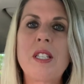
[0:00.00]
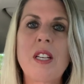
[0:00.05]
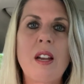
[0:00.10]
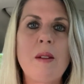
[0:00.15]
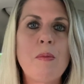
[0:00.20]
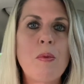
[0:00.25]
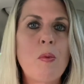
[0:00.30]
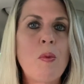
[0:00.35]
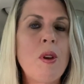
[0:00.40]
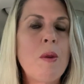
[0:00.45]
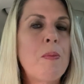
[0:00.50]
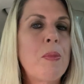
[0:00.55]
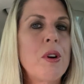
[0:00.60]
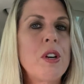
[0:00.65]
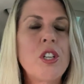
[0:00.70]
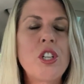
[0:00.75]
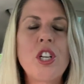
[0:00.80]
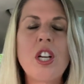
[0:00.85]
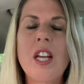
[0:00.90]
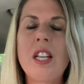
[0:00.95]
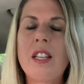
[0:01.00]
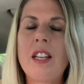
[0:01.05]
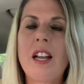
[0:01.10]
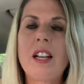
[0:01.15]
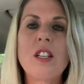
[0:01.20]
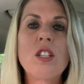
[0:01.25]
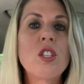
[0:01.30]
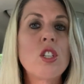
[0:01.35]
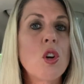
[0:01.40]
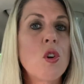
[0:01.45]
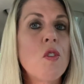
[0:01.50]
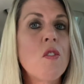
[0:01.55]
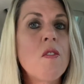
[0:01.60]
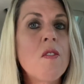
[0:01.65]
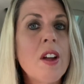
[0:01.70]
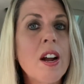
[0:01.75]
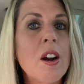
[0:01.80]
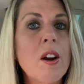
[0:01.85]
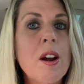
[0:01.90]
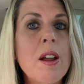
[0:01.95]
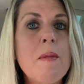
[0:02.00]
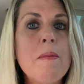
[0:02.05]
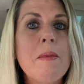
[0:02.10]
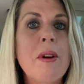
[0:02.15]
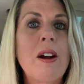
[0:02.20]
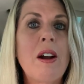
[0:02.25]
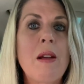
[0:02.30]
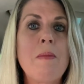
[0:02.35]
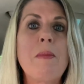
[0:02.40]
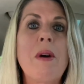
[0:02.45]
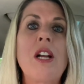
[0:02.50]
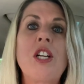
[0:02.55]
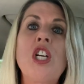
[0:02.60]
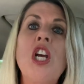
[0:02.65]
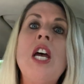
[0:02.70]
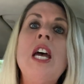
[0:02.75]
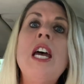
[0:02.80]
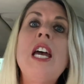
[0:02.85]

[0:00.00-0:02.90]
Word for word: I, we appreciate that so very, very much.